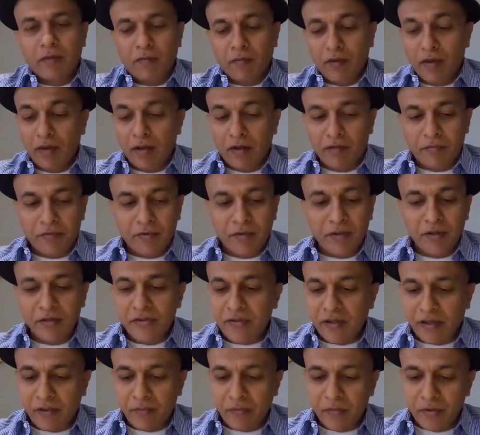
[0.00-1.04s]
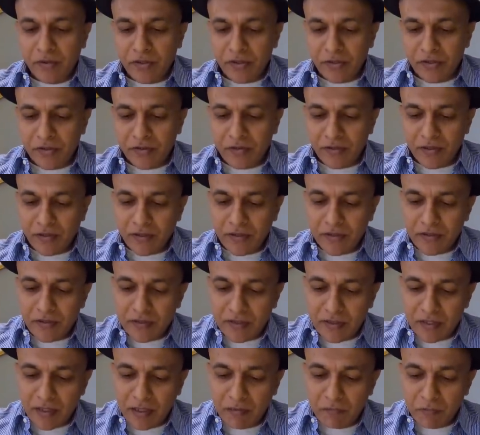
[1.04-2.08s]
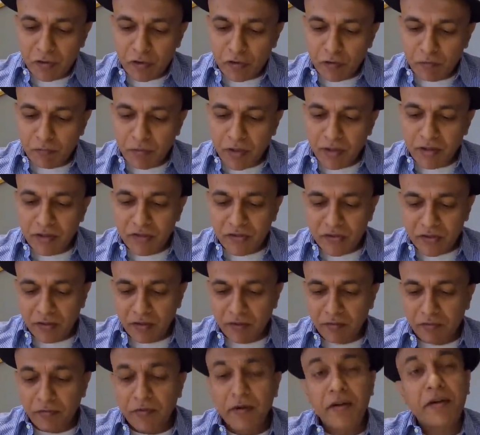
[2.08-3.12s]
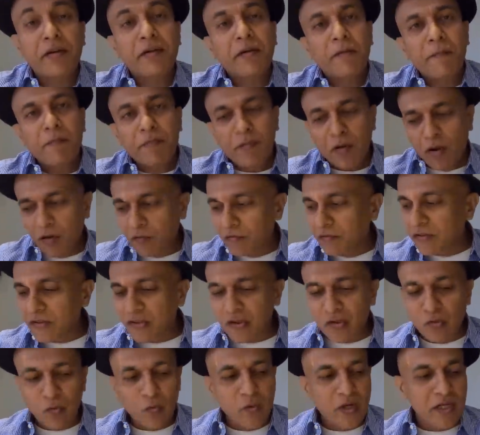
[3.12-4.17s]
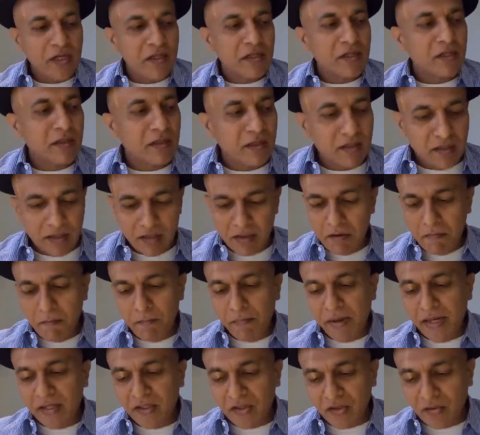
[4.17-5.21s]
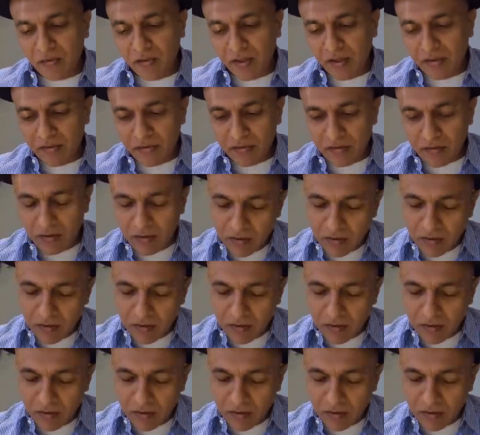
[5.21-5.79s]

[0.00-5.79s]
Well, after the sandwiches, there seems to be a surfeit of the sweet pastries.